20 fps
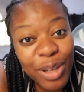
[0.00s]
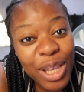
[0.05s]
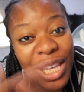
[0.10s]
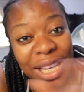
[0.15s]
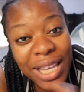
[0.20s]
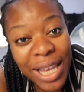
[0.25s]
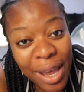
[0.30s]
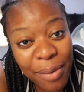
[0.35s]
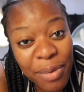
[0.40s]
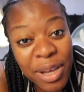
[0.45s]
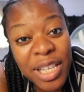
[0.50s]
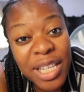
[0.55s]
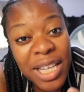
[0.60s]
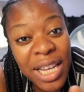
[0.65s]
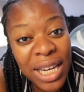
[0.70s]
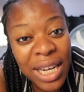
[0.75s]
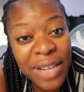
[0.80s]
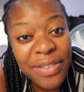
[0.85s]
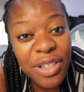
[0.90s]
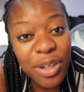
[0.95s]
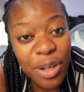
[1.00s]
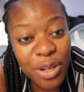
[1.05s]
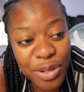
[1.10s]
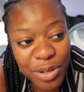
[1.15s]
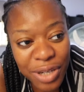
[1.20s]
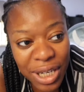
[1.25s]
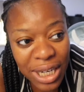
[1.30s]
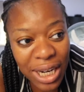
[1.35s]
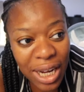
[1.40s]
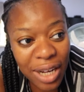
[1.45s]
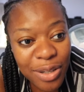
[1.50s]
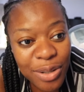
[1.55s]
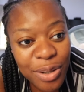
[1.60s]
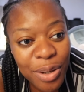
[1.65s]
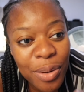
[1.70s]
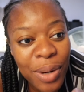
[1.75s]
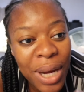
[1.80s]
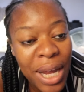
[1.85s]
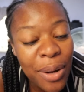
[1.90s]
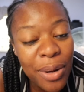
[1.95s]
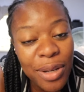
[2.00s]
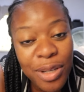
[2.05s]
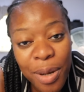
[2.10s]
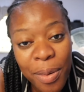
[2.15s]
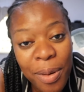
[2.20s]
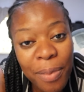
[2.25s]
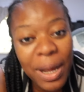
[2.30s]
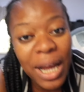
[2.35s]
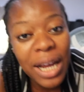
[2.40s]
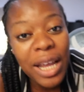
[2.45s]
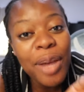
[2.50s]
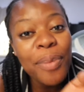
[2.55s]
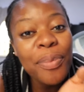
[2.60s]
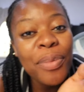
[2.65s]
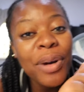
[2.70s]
he came, he, he lives in Australia. So when he was coming back, he